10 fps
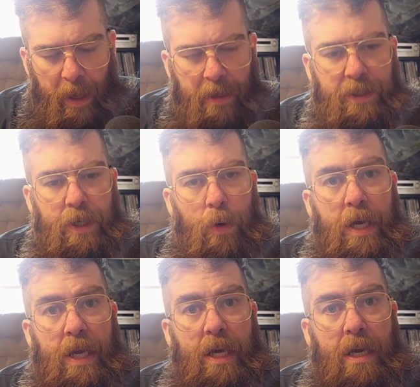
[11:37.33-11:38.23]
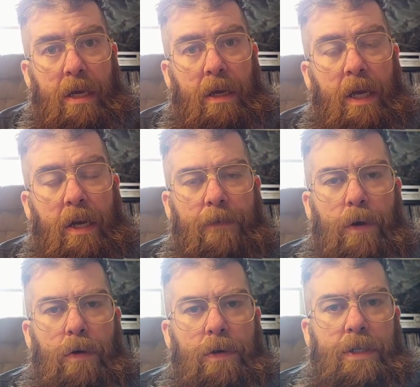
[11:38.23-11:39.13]
and so he
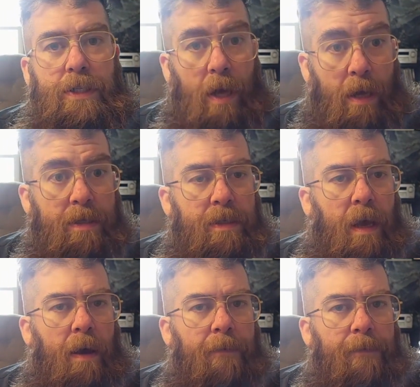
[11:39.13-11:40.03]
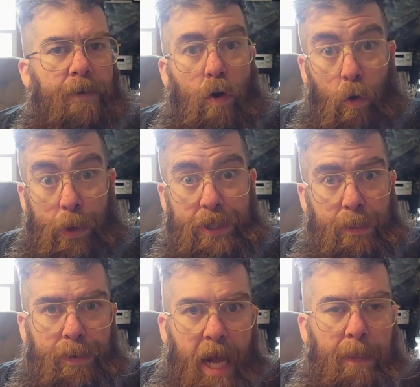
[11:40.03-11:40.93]
interviews tons of
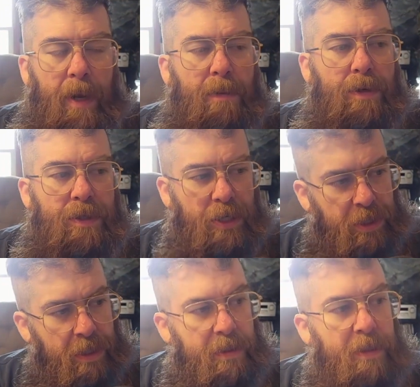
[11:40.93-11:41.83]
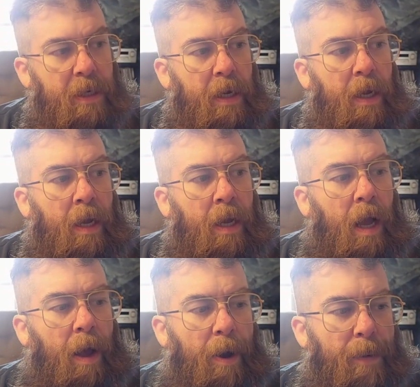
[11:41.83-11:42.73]
Norwegian black metal musicians.
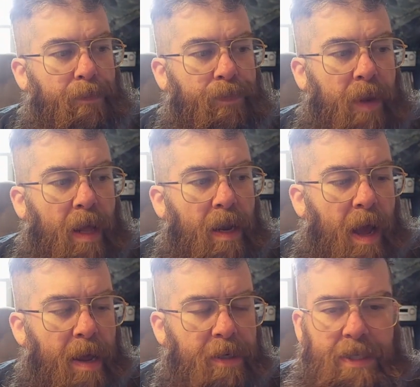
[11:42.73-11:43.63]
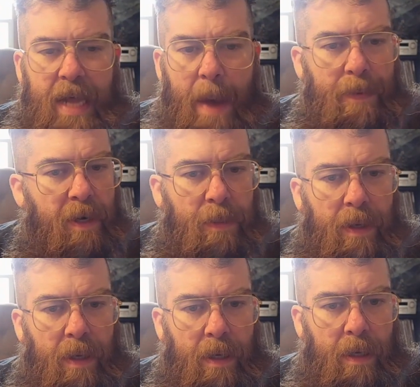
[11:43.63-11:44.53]
And I just happened to
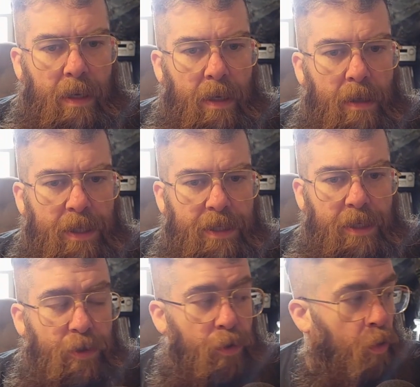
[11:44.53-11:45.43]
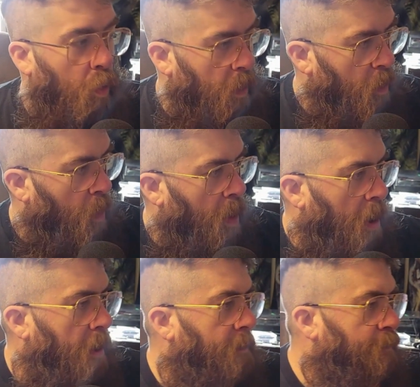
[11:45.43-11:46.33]
be listening to Au
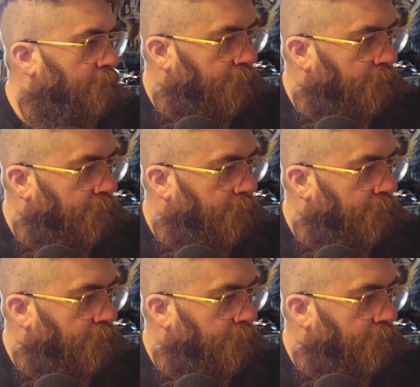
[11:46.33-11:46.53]
Noir,